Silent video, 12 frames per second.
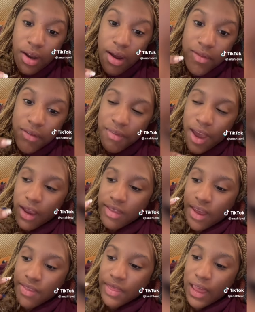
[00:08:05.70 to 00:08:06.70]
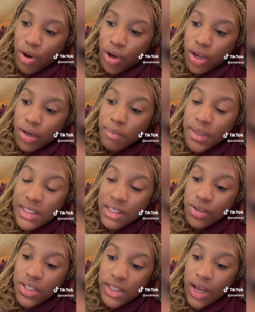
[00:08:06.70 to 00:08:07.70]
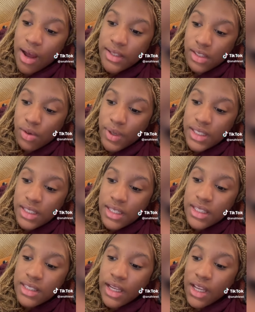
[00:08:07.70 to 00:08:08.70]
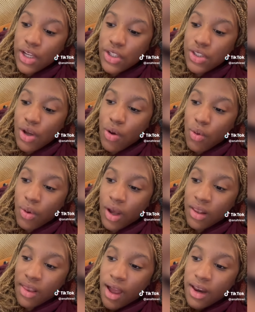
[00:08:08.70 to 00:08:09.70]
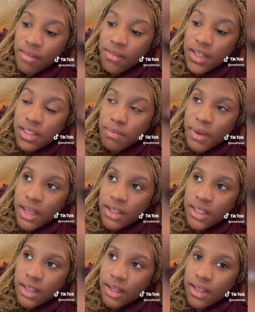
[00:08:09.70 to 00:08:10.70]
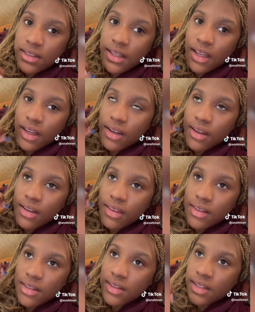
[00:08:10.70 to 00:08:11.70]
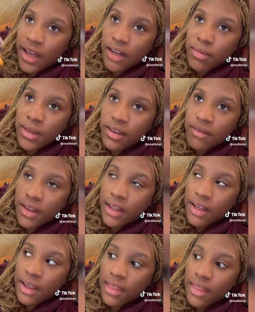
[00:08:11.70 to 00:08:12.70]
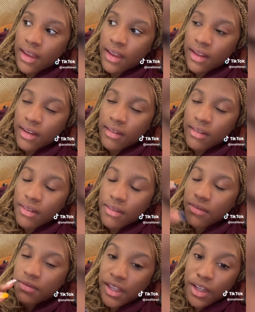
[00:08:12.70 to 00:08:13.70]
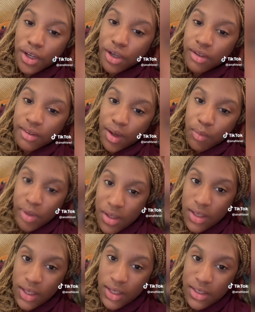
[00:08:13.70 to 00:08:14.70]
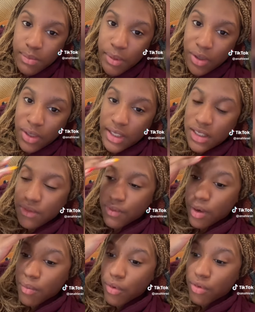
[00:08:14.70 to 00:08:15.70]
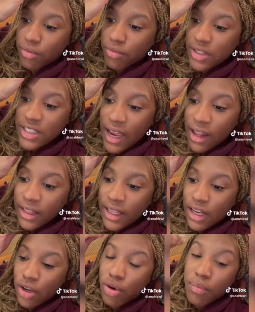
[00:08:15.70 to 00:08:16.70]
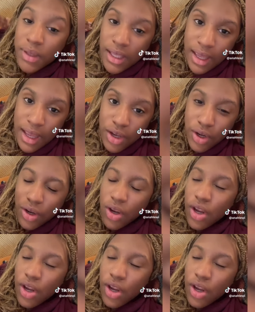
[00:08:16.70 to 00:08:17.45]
of the fact that there could be serious consequences. So a lot of it is baked in as like the society we live in, and then fear that we experience from retaliating or being angry.